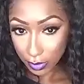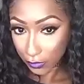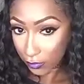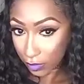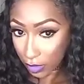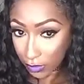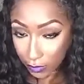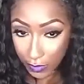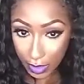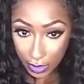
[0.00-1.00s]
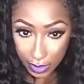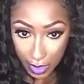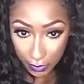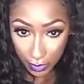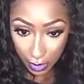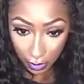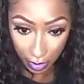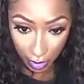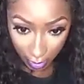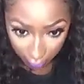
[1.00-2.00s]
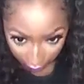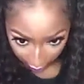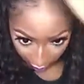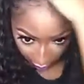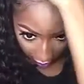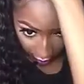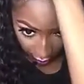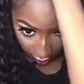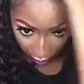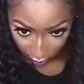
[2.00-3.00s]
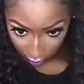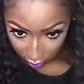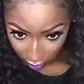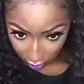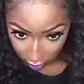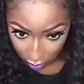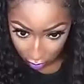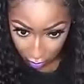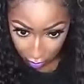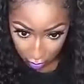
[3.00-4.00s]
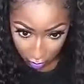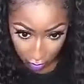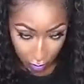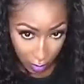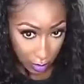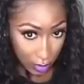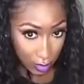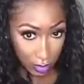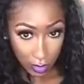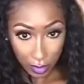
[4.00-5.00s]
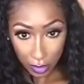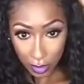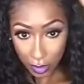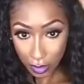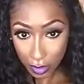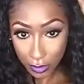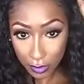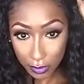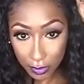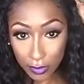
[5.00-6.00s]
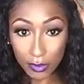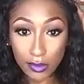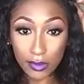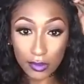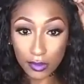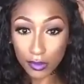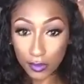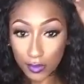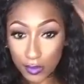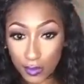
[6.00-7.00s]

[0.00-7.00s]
Okay, so now you deal with the problem of seeing all of this. So to fix that, pull the